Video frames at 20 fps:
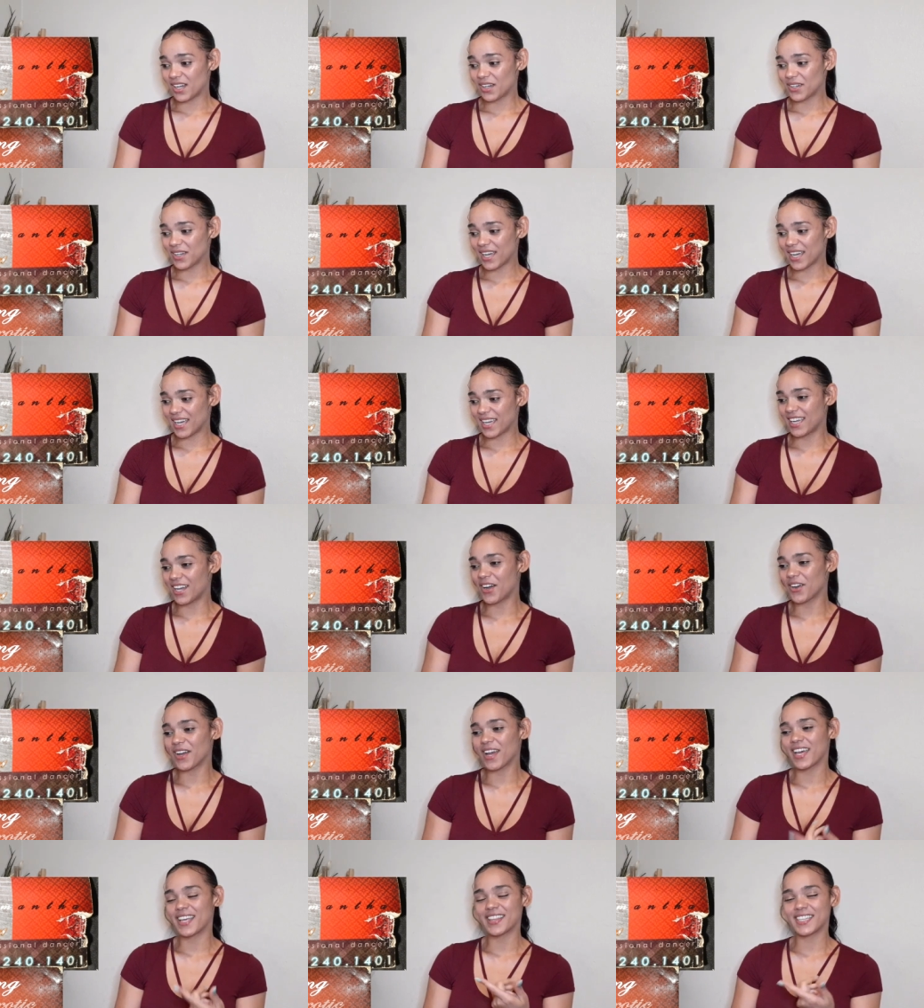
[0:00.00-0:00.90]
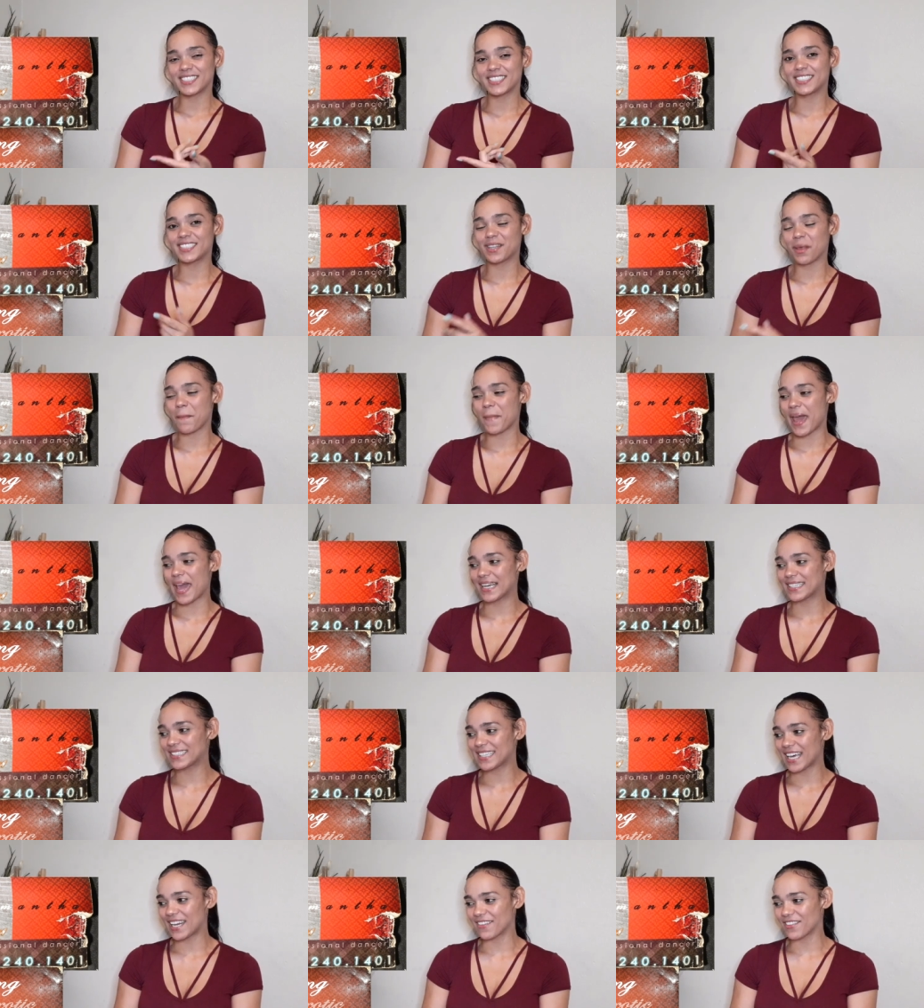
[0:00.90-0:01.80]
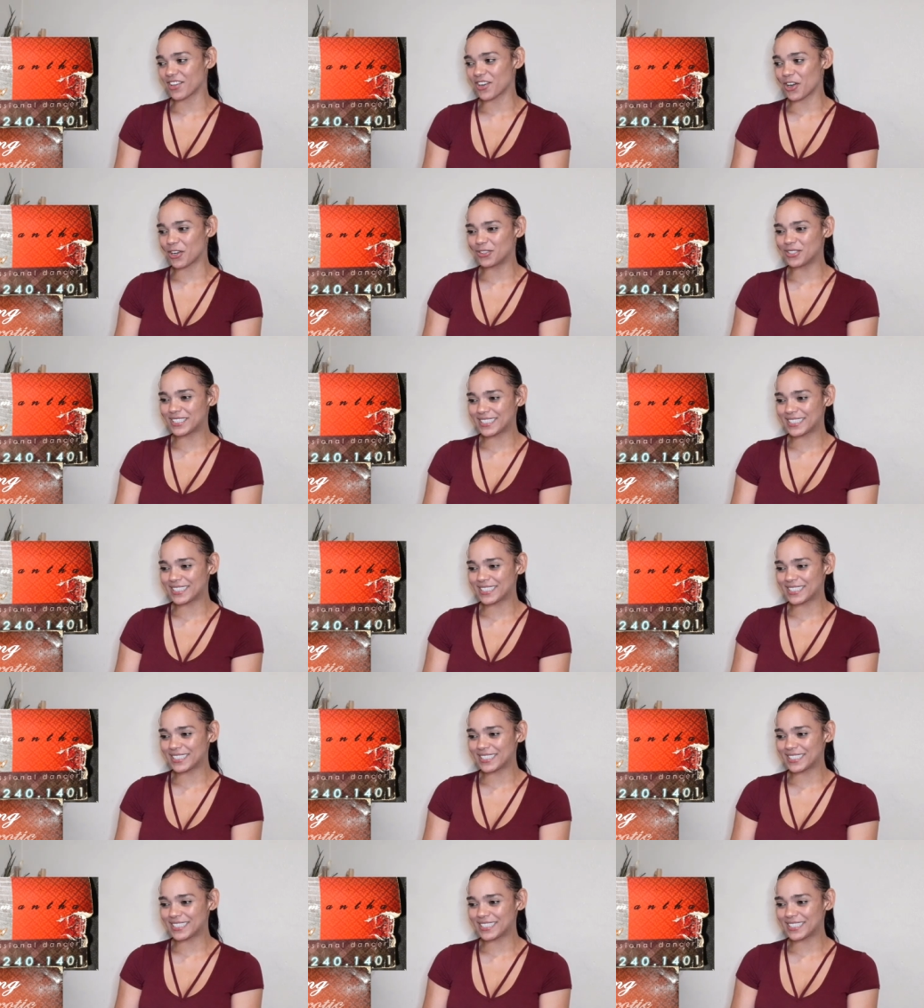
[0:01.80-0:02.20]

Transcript: Okay, okay, this is the back side of the card.